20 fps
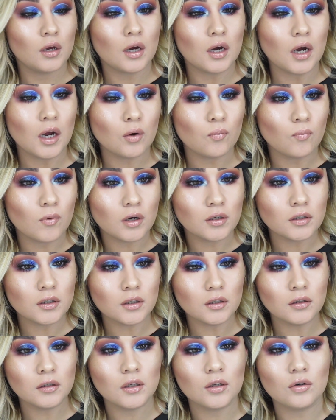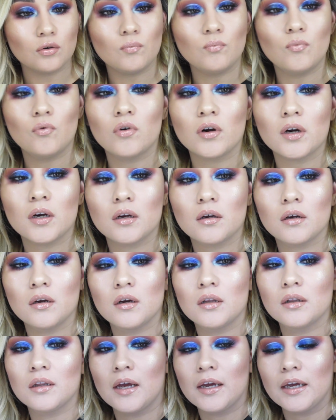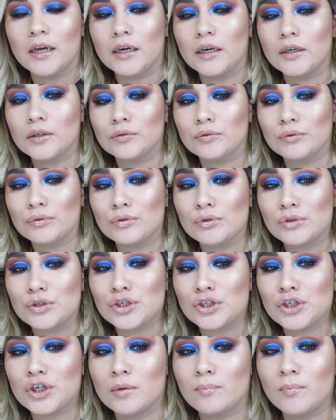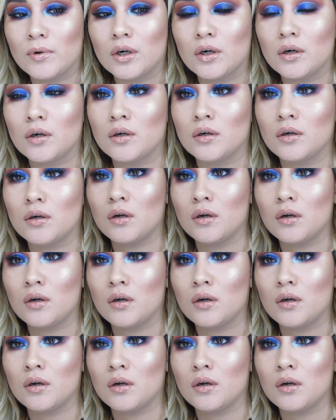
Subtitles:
I want a little more like shimmer